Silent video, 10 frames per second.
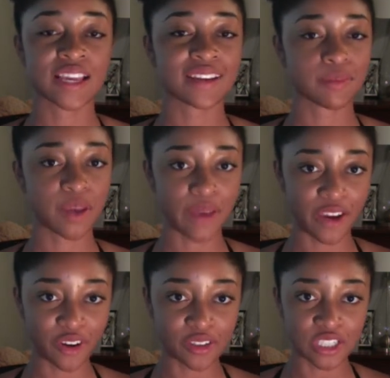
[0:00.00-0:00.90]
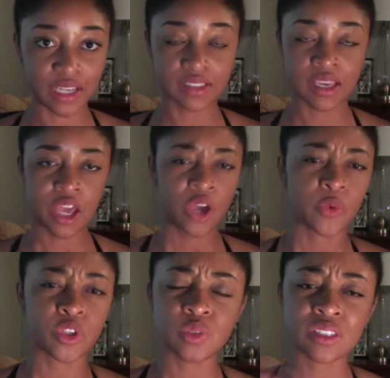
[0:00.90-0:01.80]
I had to get my background checked,
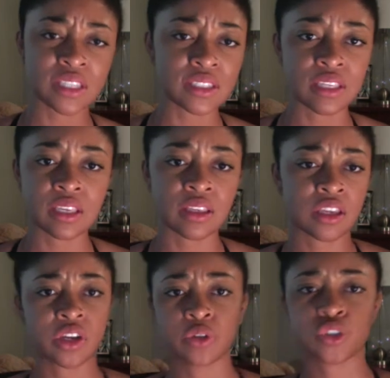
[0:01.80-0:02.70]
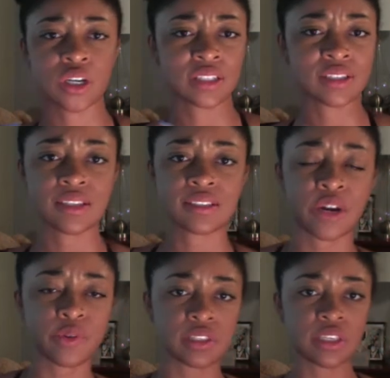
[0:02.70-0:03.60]
which was easy. Drug test, that
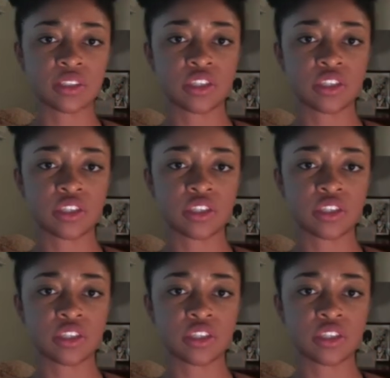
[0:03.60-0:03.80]
was easy.